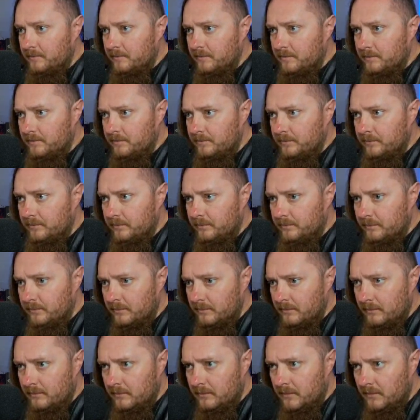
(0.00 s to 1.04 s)

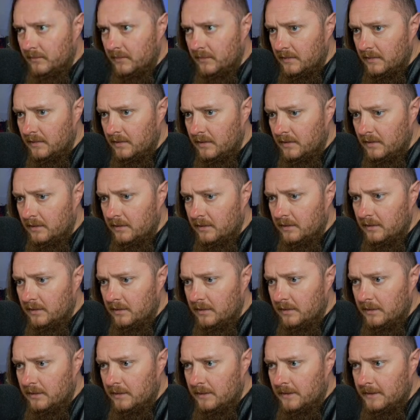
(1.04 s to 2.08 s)

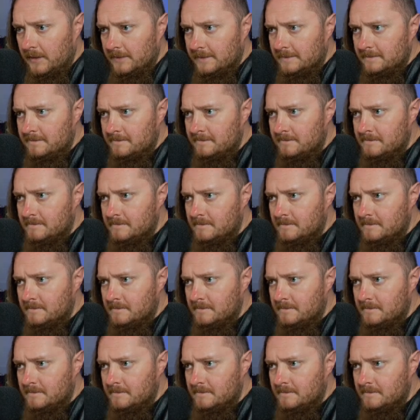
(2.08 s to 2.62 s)
Nobody speaks.